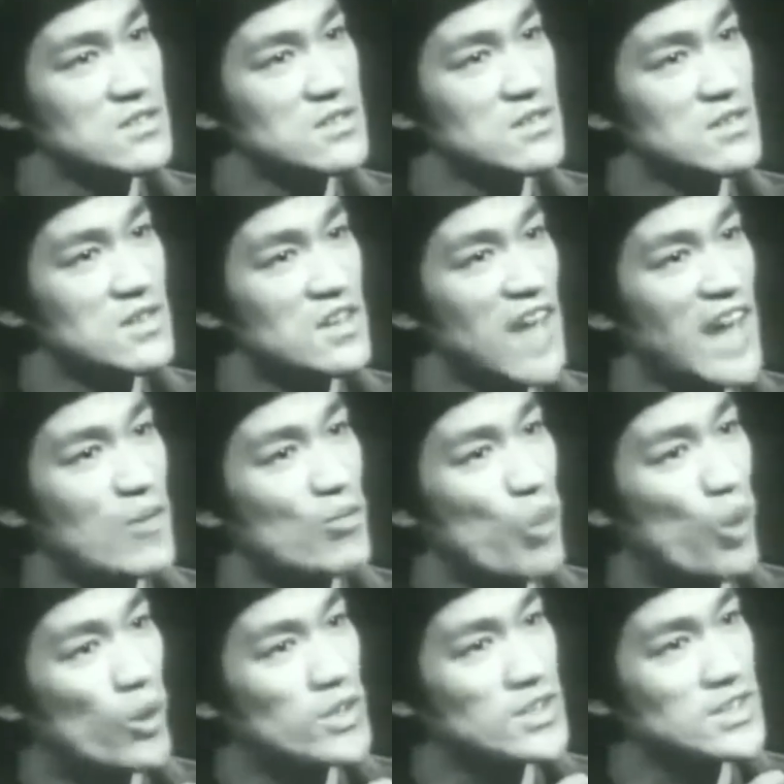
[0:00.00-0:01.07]
like
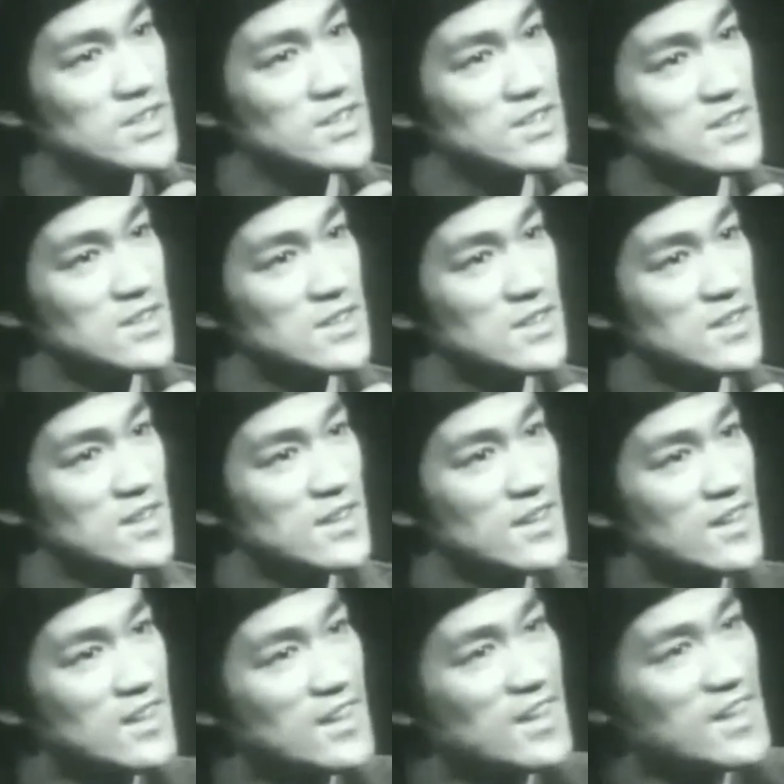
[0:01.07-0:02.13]
water.
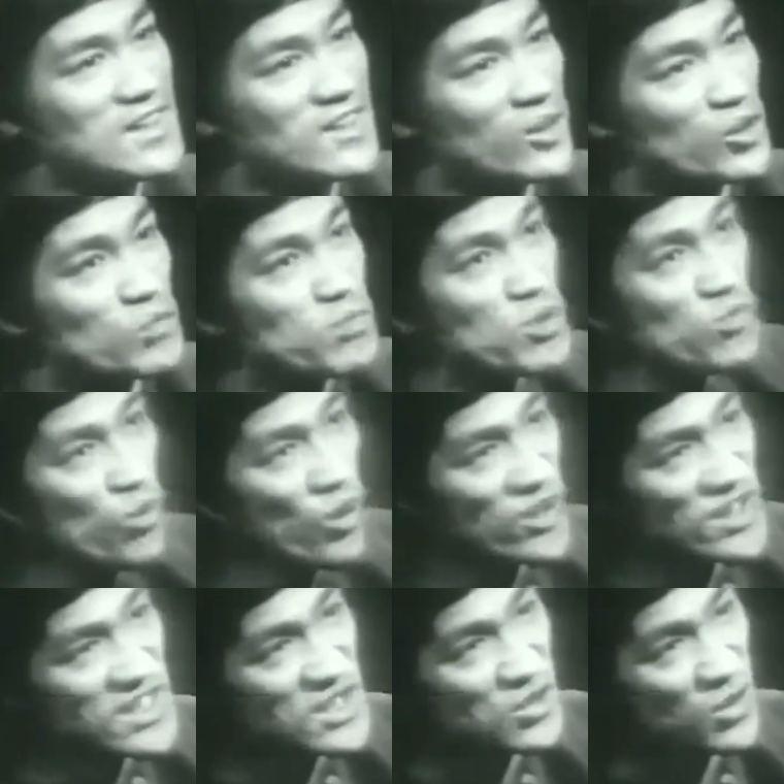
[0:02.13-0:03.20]
Now you put water
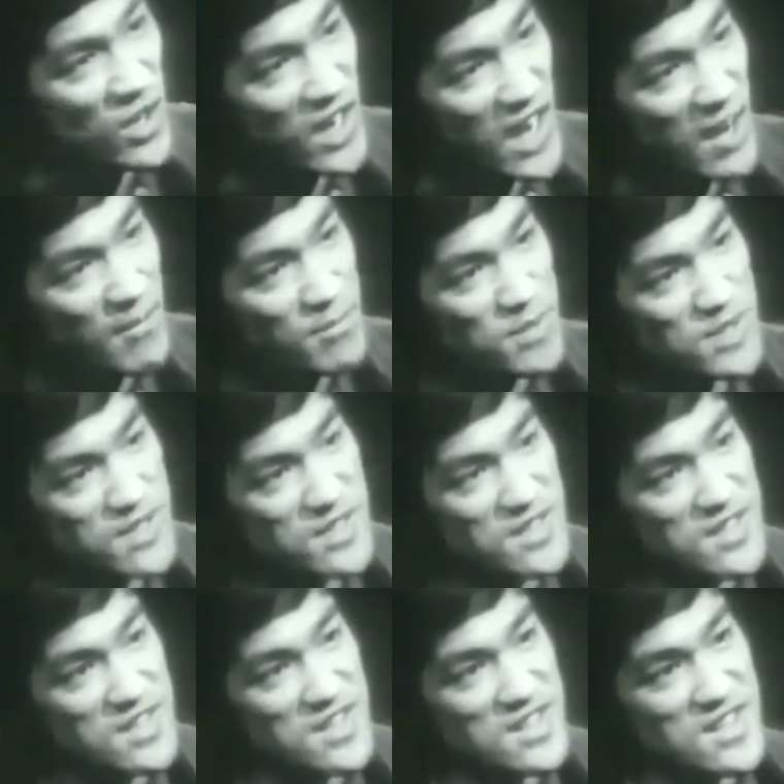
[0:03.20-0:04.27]
into a cup,
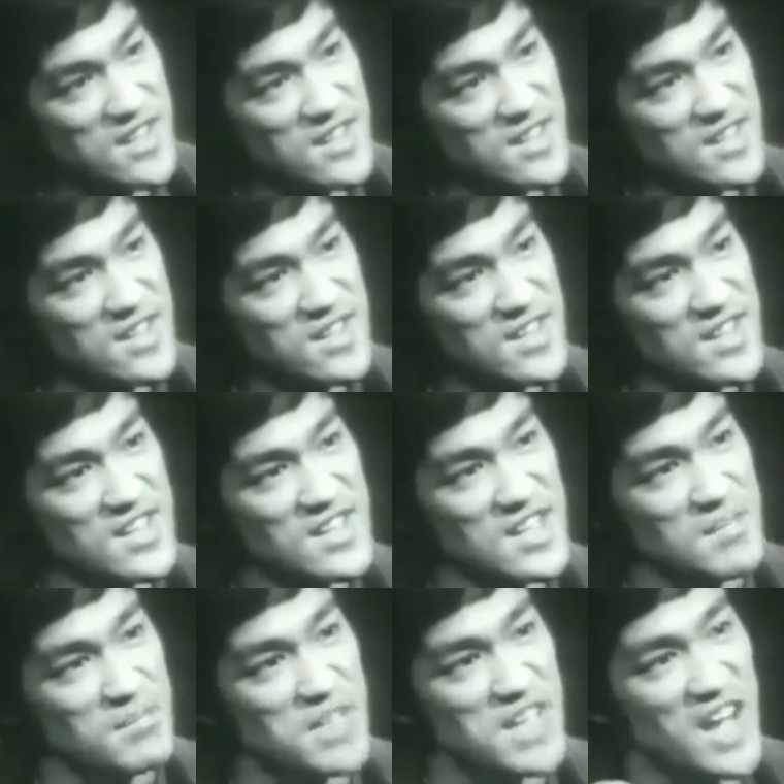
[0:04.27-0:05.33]
it
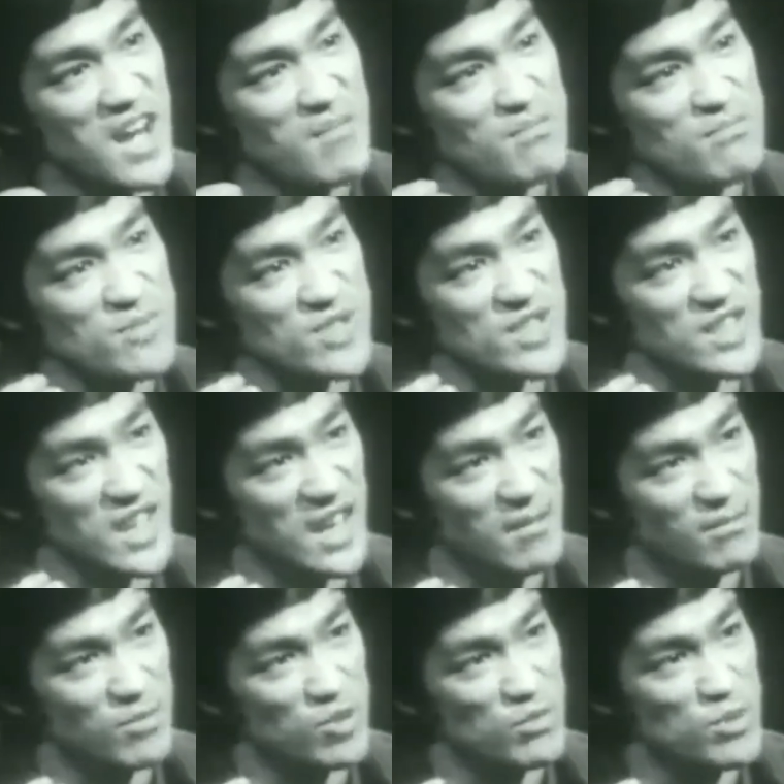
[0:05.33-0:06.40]
becomes the cup.
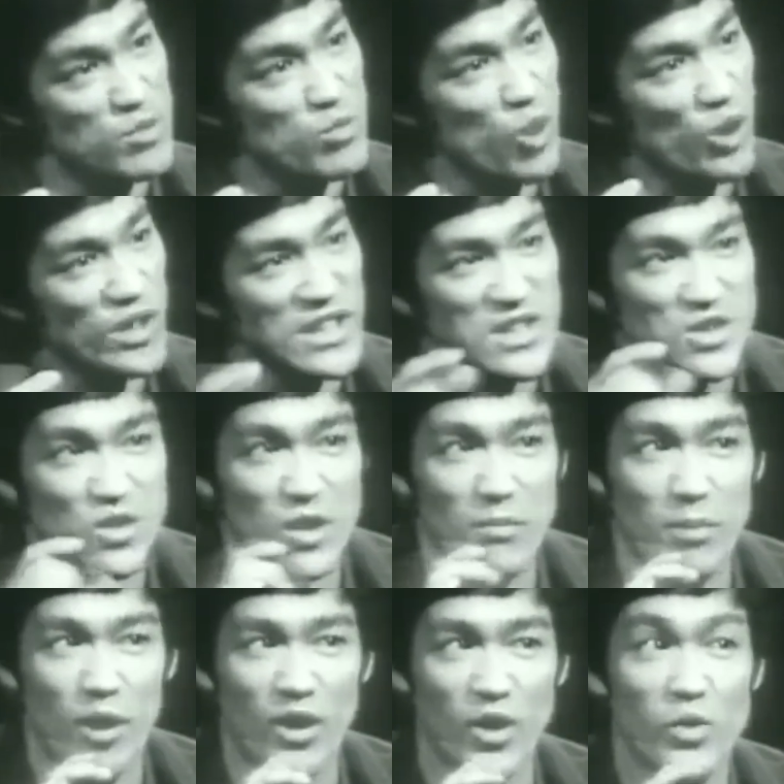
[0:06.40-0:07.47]
You put water into a
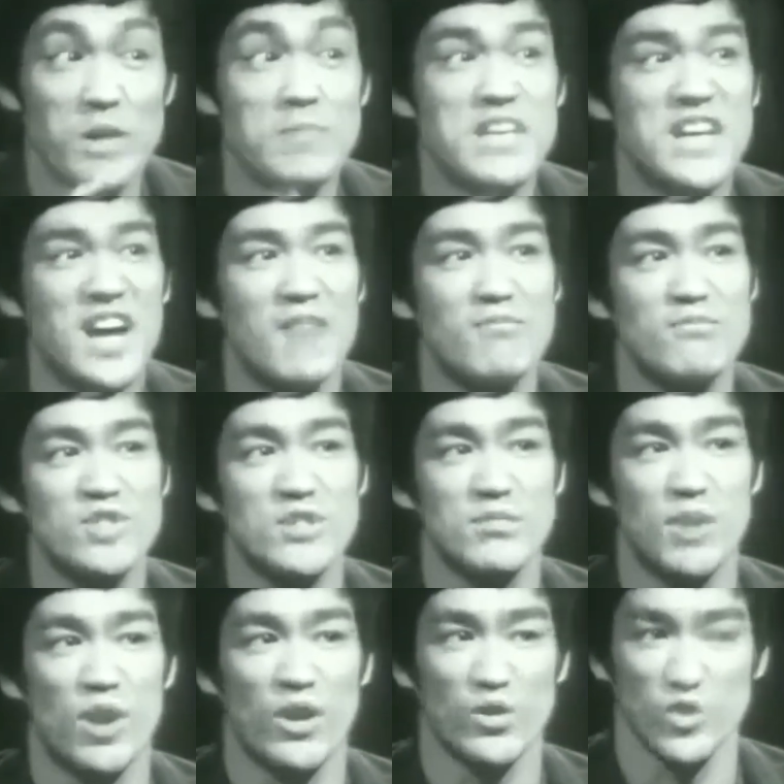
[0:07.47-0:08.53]
bottle, it becomes the
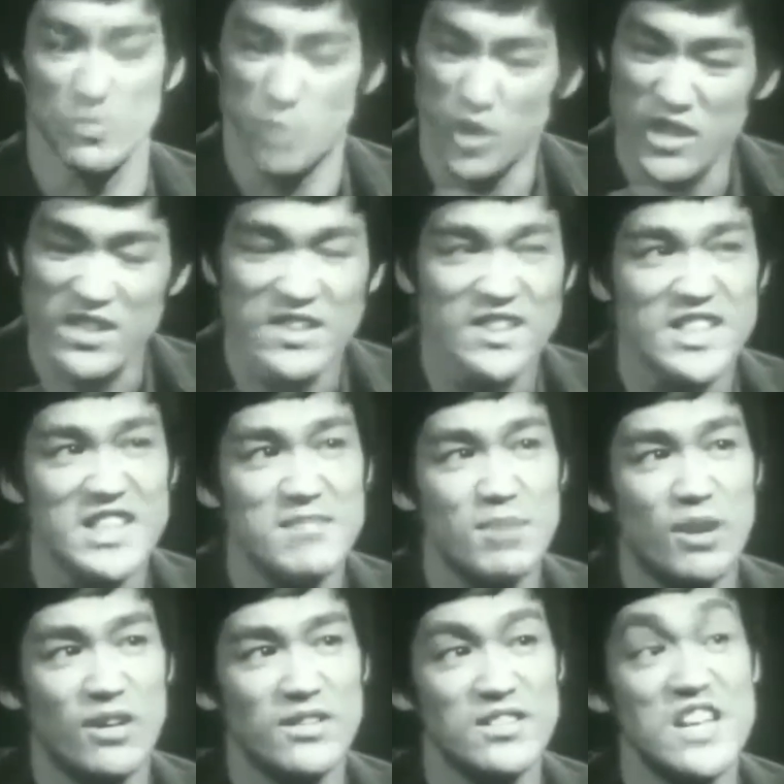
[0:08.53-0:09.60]
bottle. You put it in a
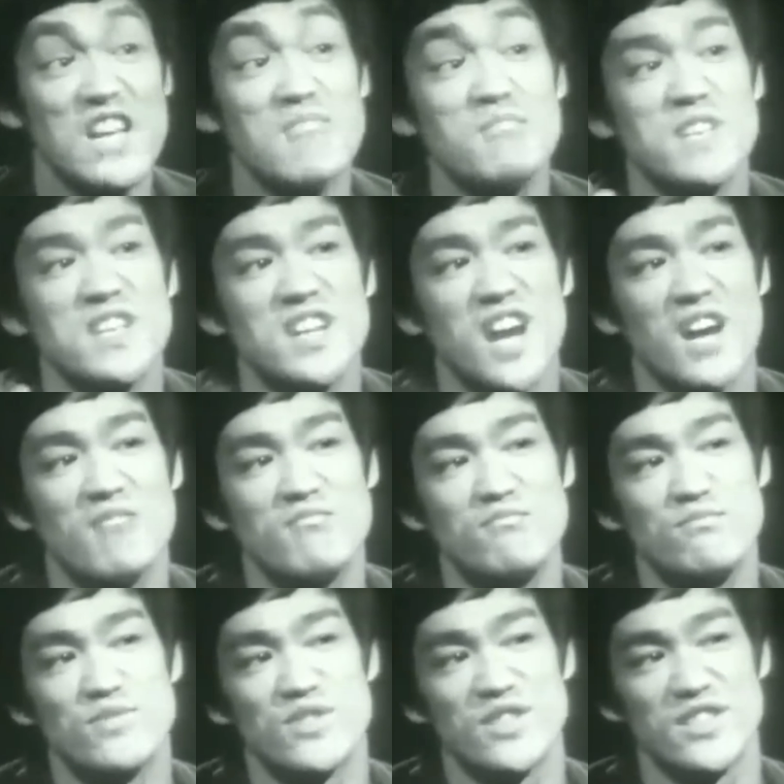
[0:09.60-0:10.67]
teapot, it
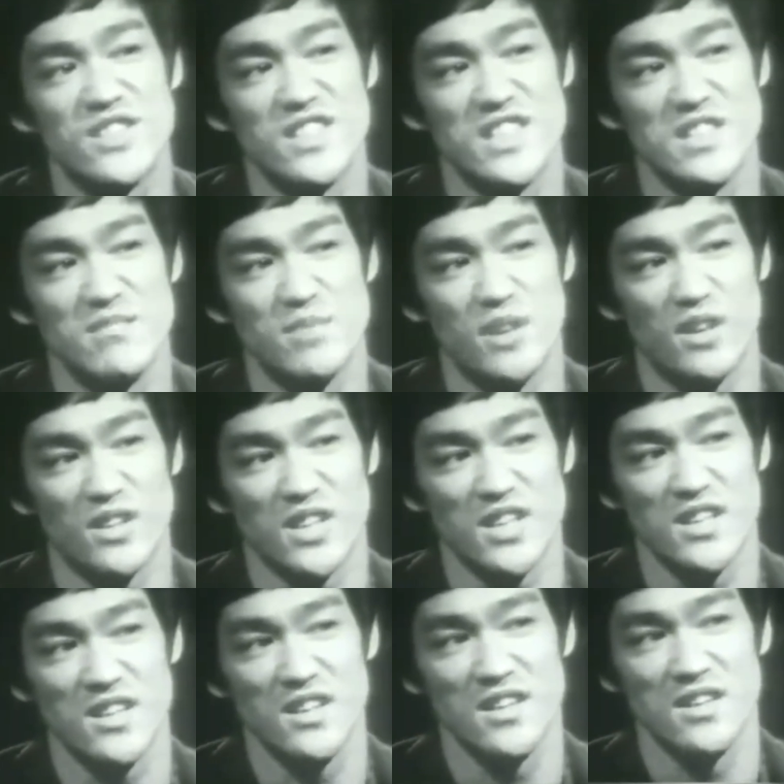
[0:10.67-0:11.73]
becomes the teapot.
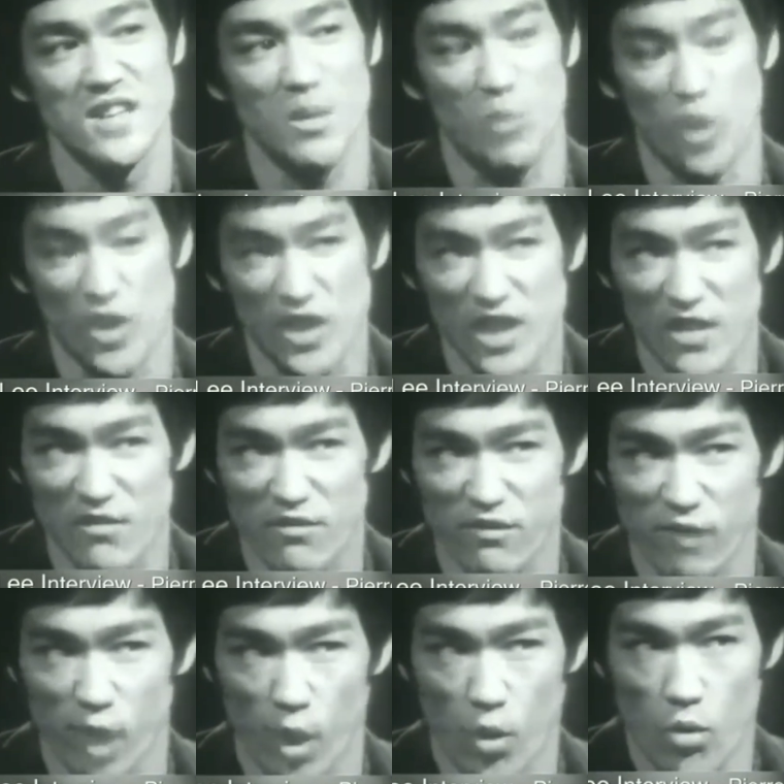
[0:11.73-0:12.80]
Now water can
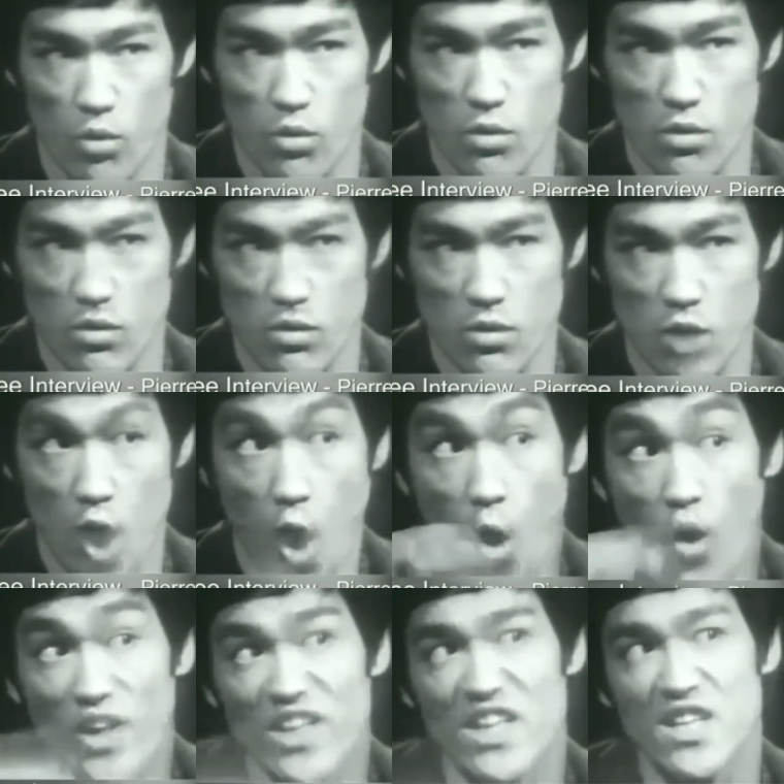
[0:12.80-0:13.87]
flow or
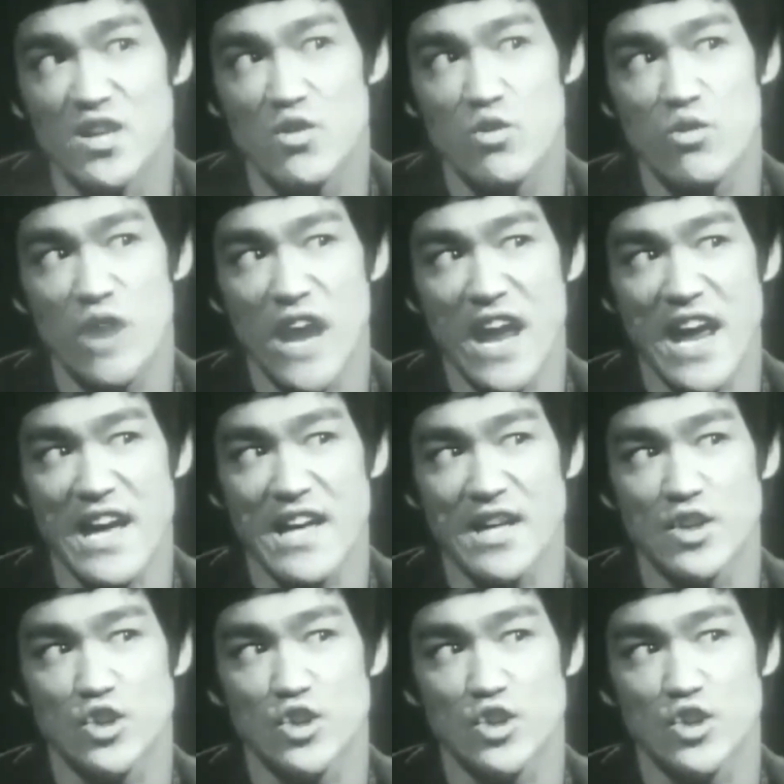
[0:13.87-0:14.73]
it can crash.